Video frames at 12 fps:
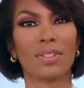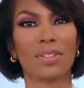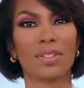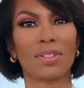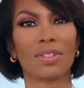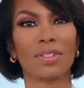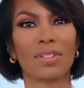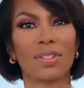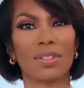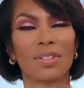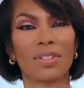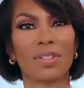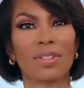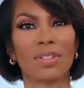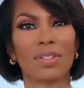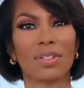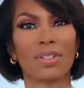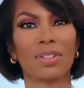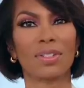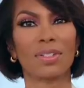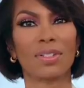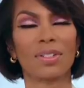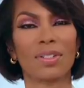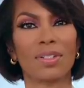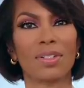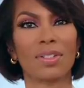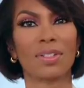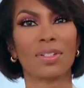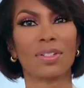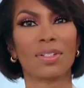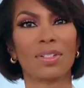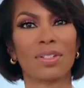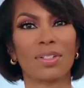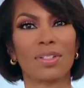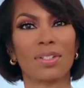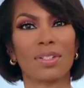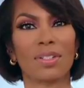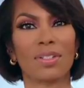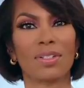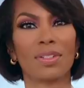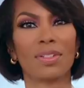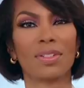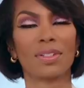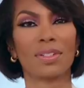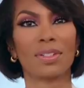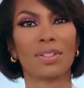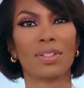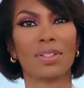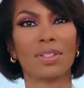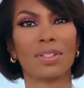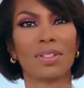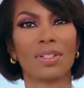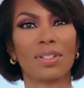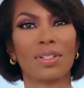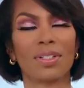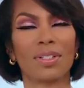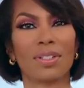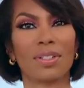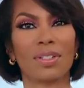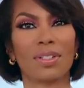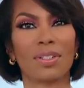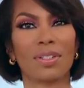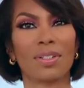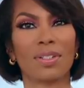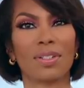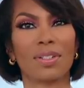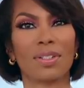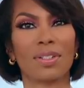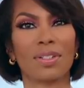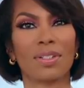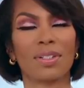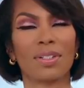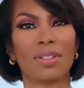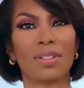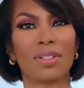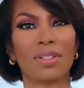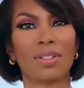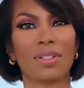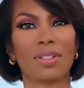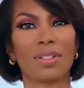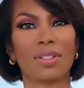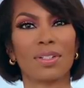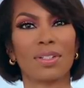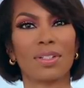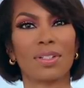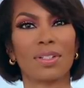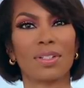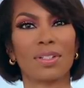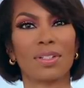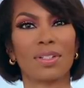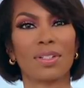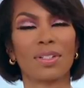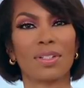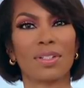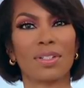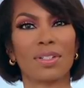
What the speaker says: The person shown says nothing.